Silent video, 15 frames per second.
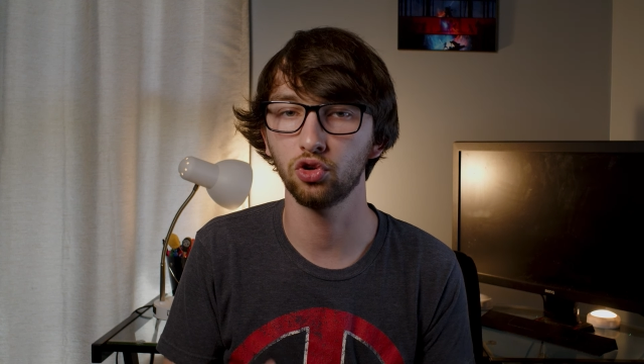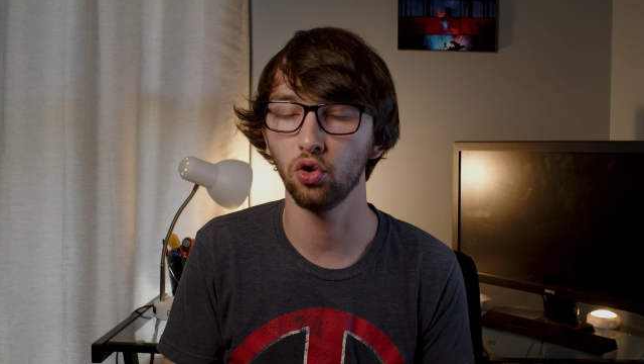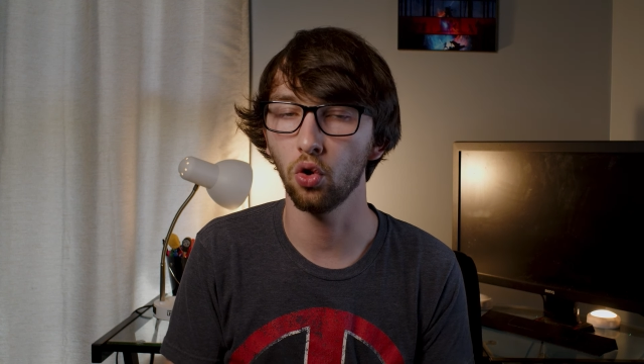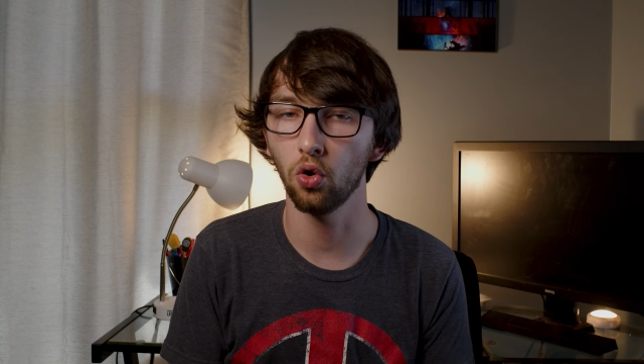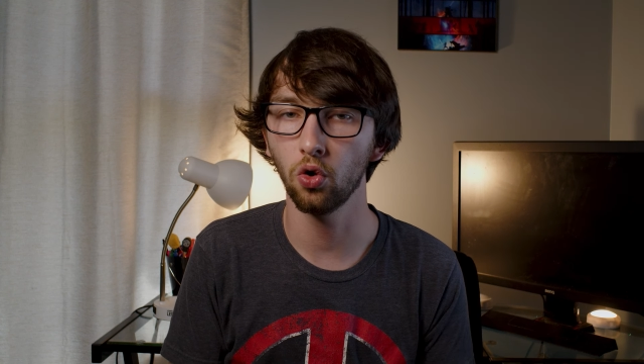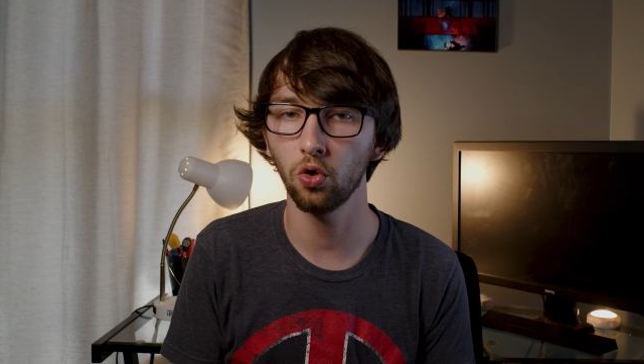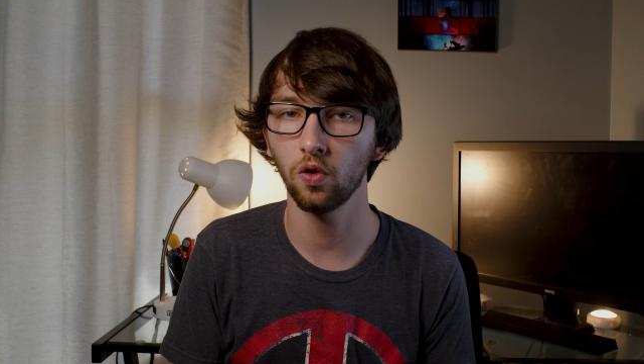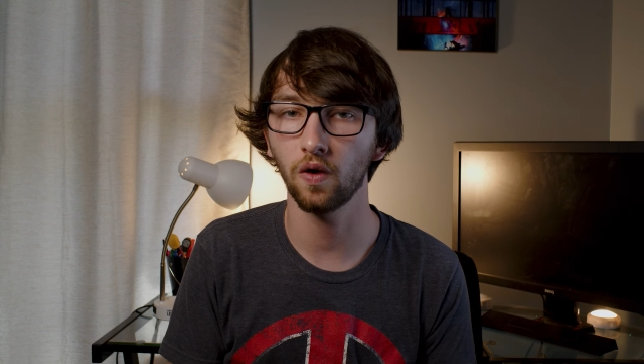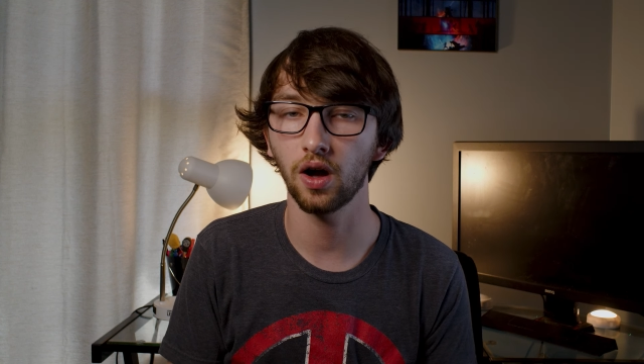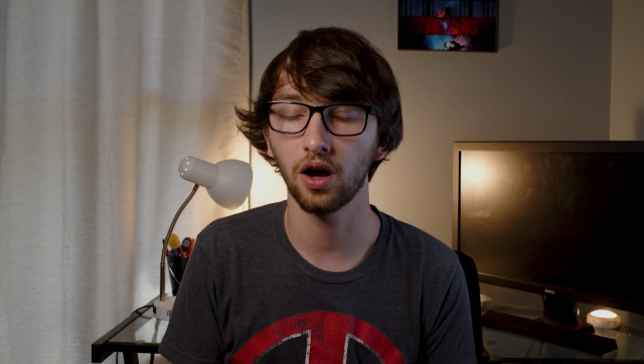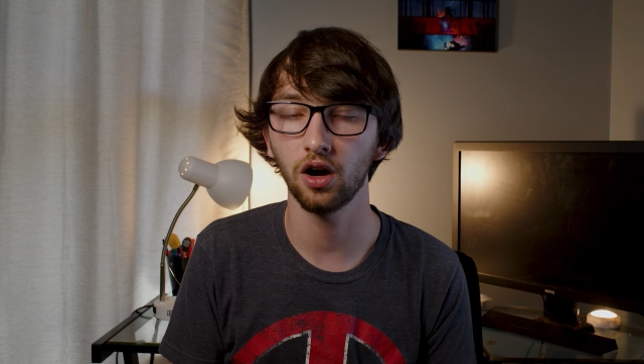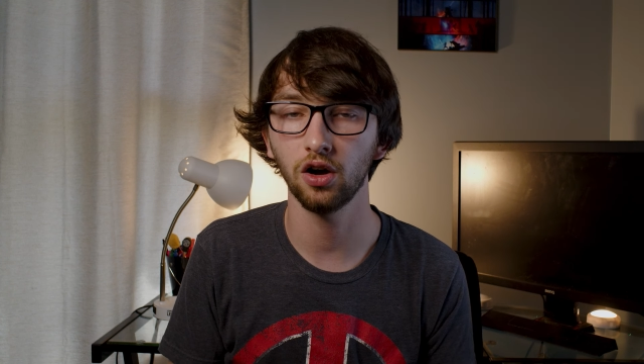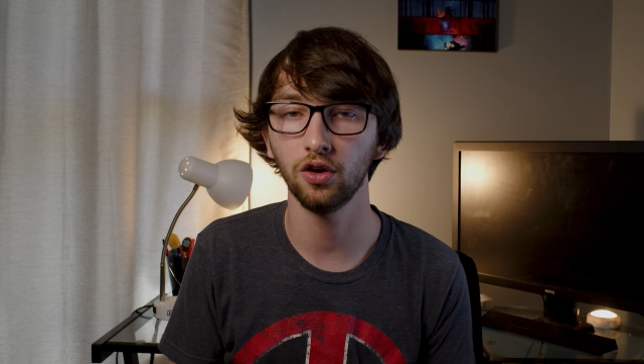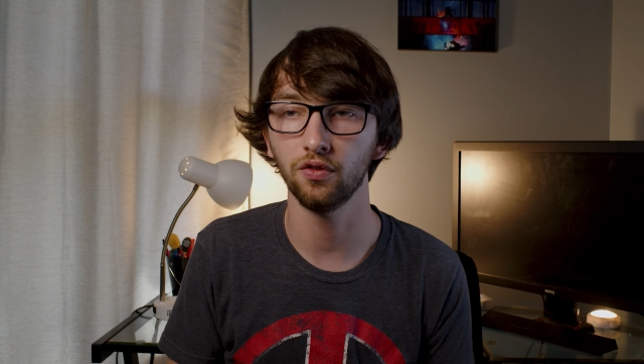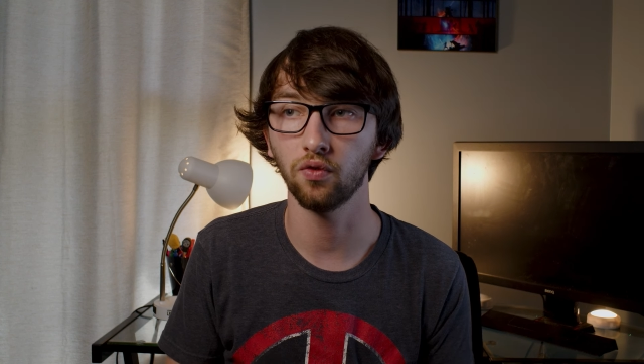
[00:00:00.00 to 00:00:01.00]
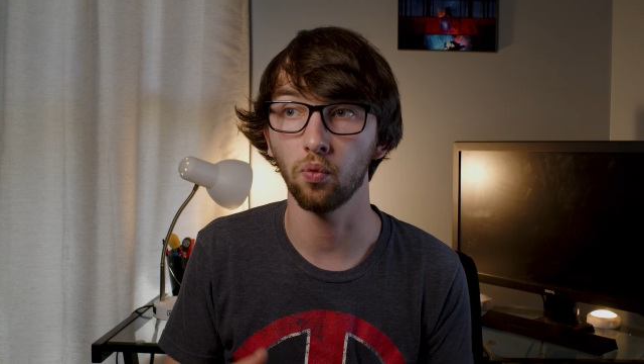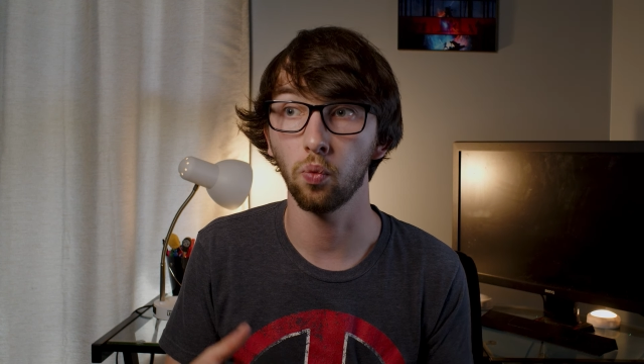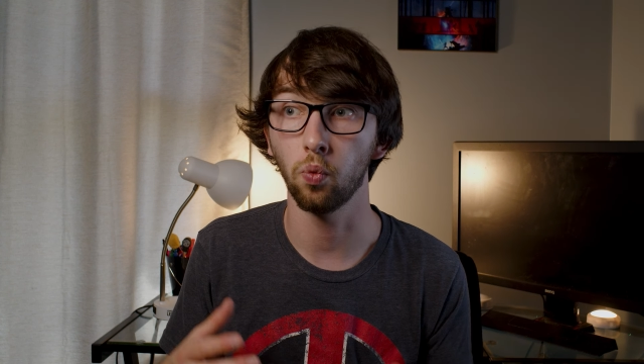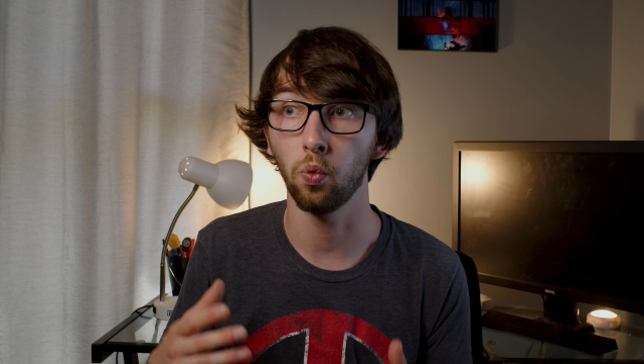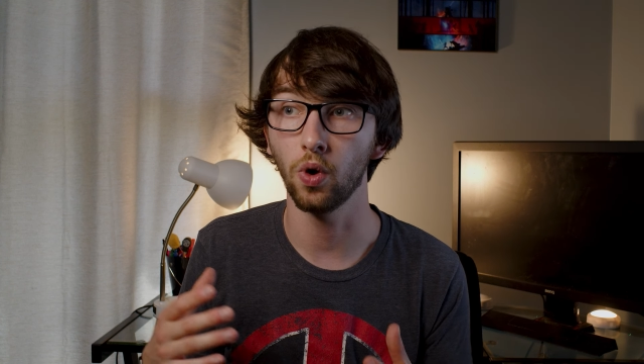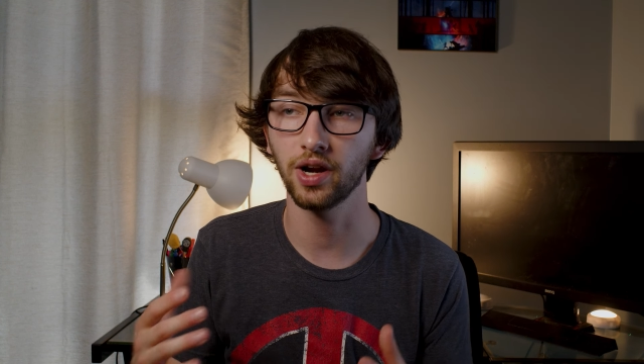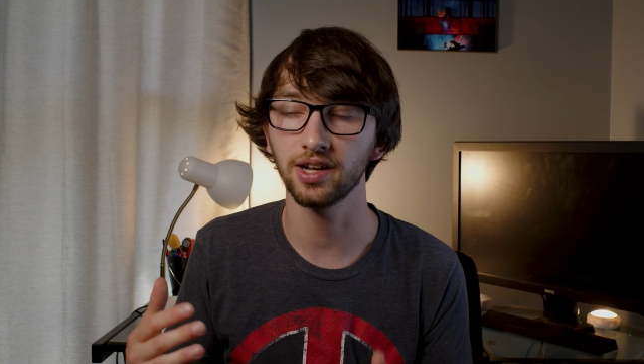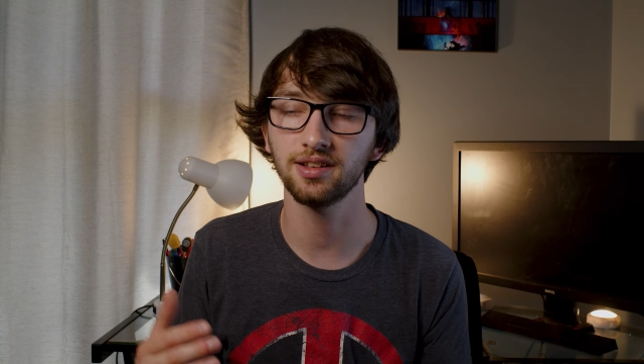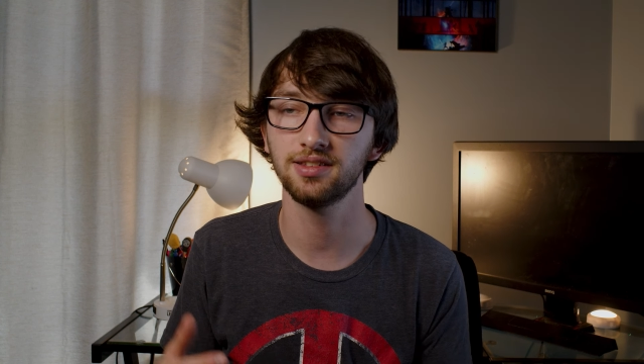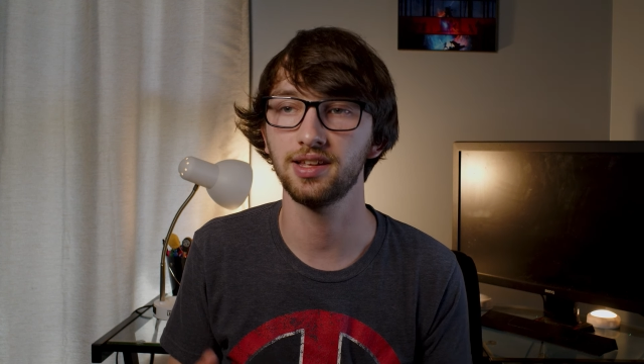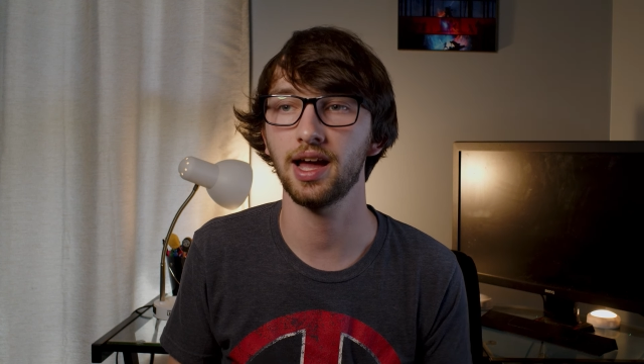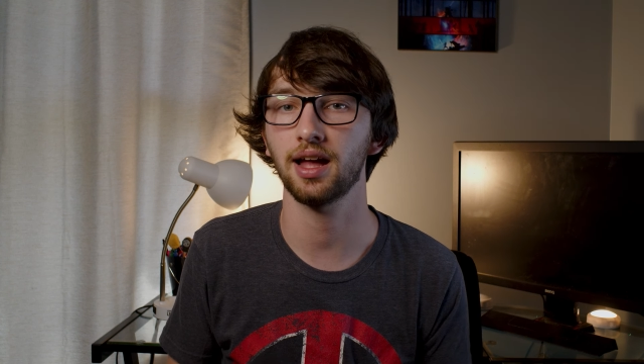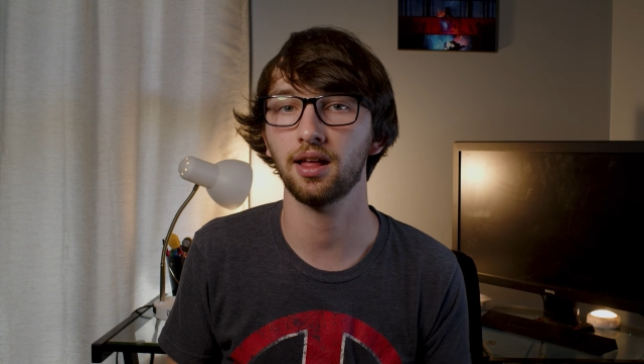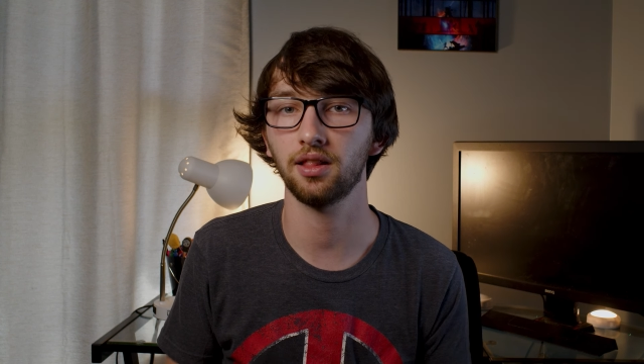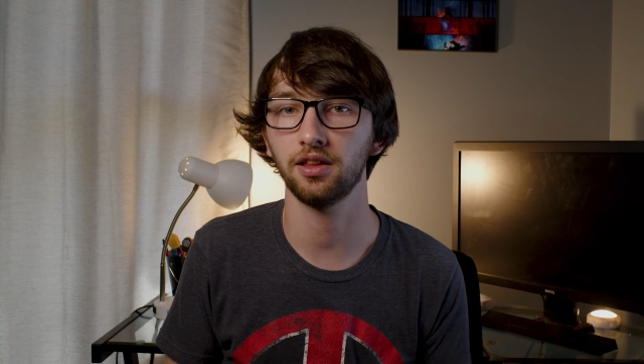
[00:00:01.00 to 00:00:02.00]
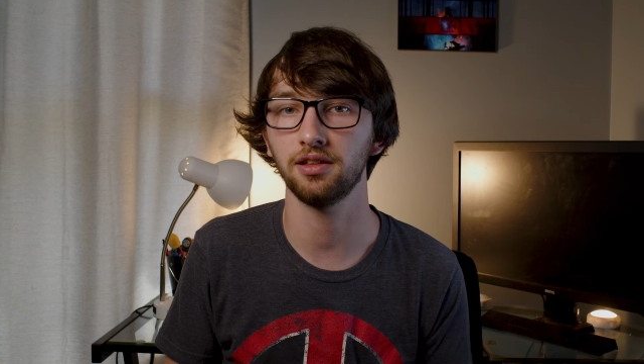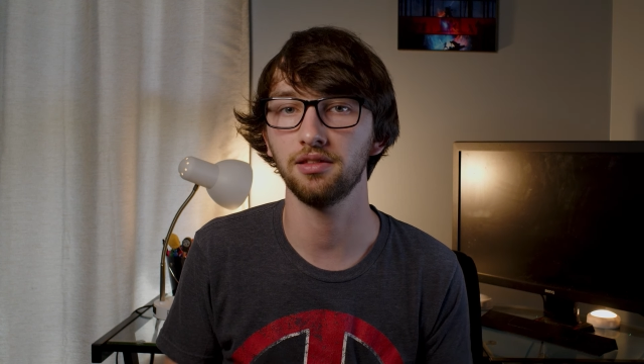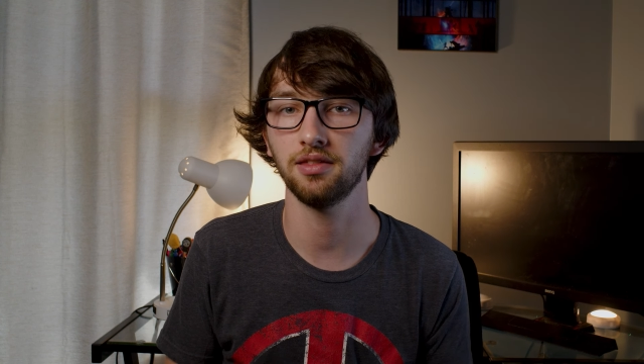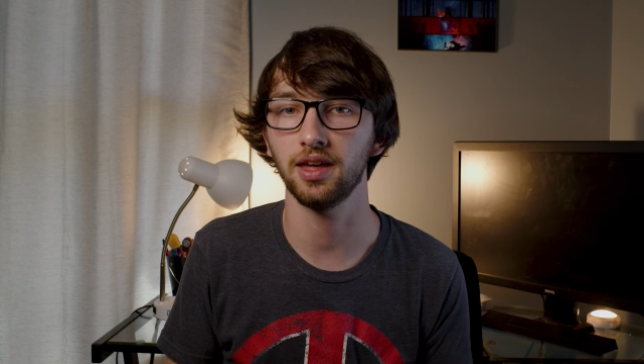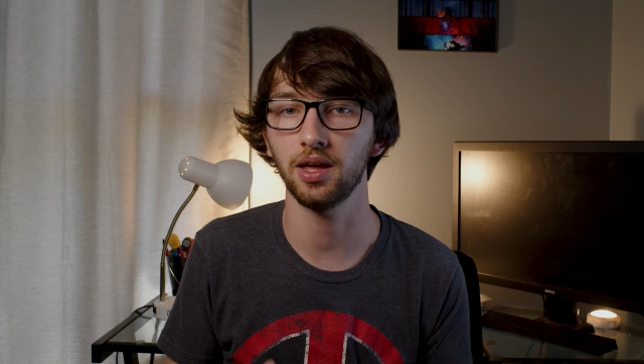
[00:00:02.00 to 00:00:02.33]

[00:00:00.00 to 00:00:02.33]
goal of what exactly